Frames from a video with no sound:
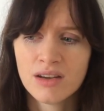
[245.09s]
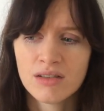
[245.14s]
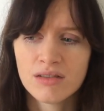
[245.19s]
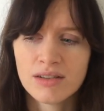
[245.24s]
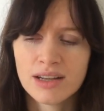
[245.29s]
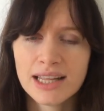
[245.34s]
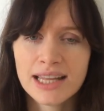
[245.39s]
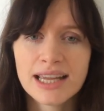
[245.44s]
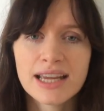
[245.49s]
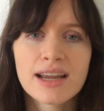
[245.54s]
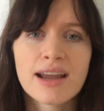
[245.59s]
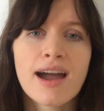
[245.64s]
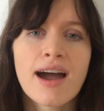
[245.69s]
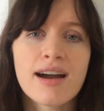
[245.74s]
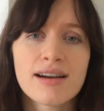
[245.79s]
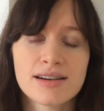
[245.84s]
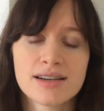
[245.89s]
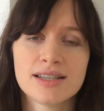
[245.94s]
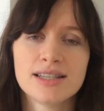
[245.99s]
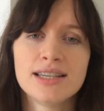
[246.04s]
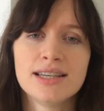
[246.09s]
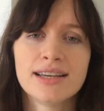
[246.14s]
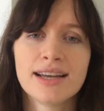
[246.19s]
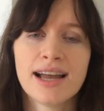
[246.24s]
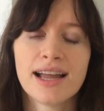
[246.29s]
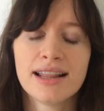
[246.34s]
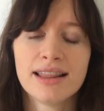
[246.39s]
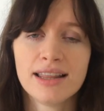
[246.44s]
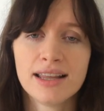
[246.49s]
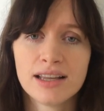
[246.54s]
really encouraging,
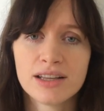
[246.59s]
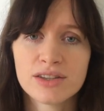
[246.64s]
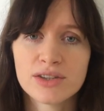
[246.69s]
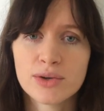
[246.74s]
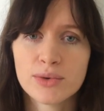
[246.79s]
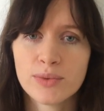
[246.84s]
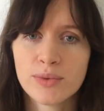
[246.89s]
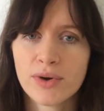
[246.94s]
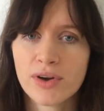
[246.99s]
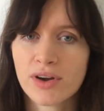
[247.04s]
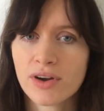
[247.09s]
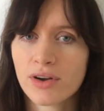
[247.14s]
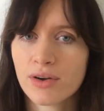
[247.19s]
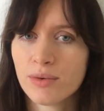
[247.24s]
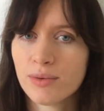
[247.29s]
I think, to work